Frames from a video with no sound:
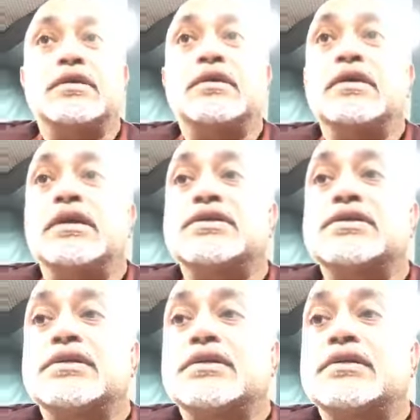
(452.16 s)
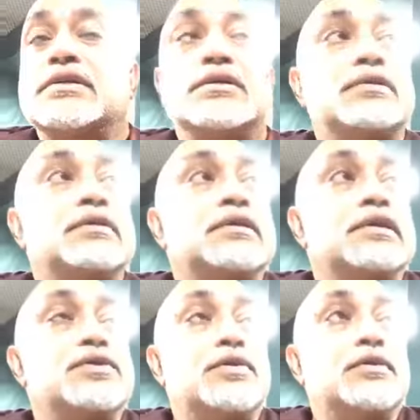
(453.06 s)
It's
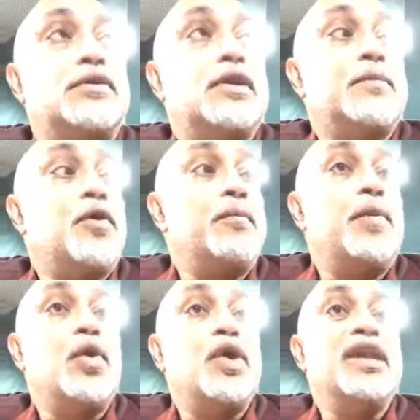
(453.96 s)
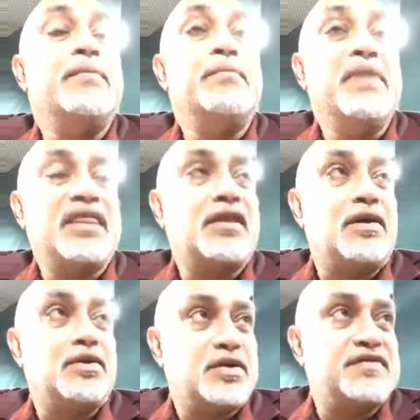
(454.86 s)
all about blowing the myth
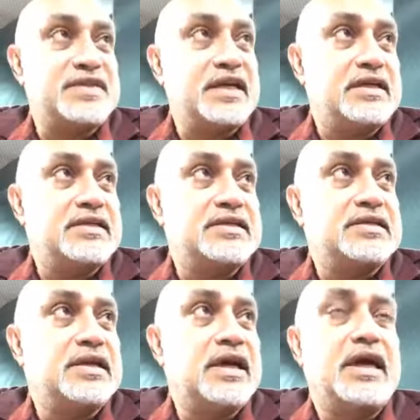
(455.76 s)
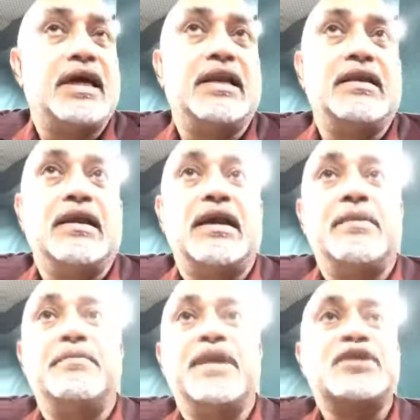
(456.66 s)
out of sex. And
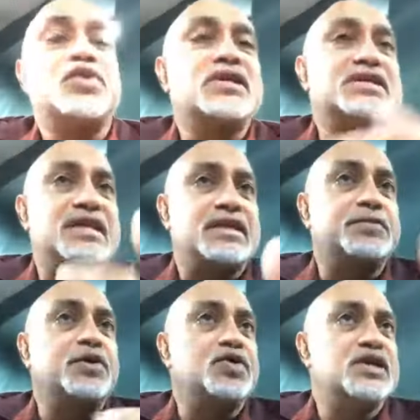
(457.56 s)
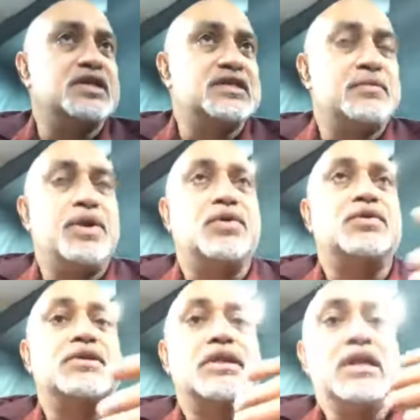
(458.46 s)
that's what Sexplosion is about.
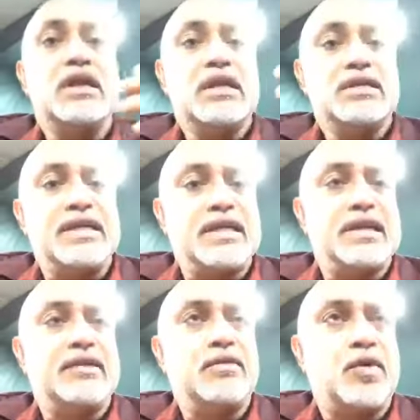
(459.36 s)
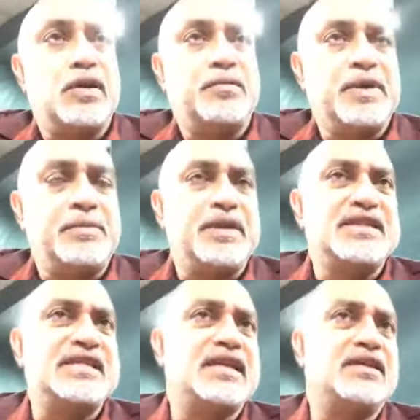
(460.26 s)
Taking what people
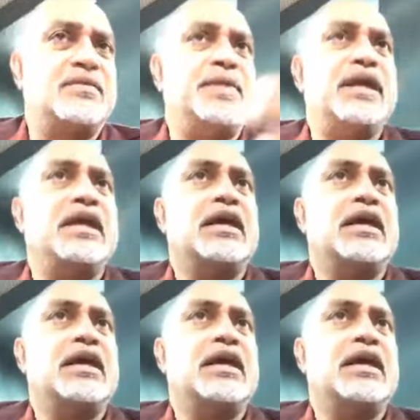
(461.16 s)
take to be